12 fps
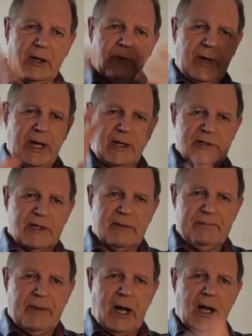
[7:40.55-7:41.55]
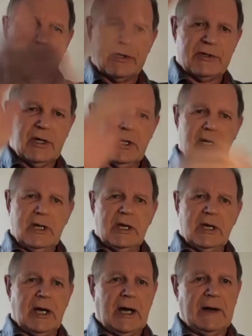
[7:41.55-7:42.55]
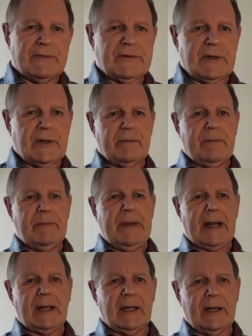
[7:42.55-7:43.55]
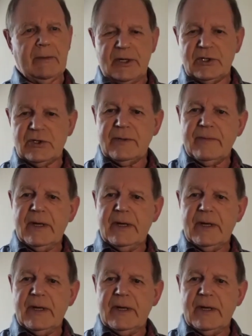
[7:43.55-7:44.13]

Black Queens in a barge after the battle in which